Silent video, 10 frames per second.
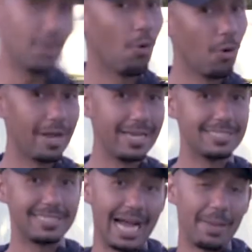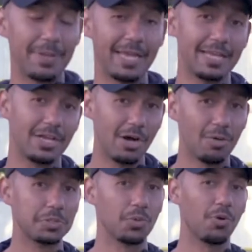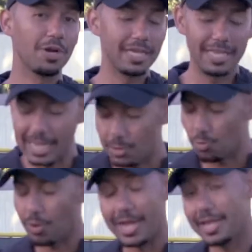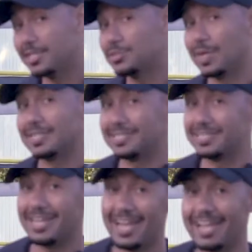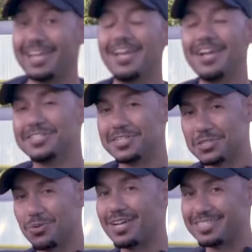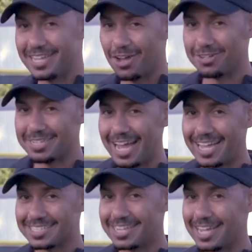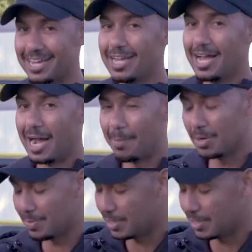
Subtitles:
or a stop and go. So we're gonna get right into it. And today, just so I stay on task again, I'm gonna be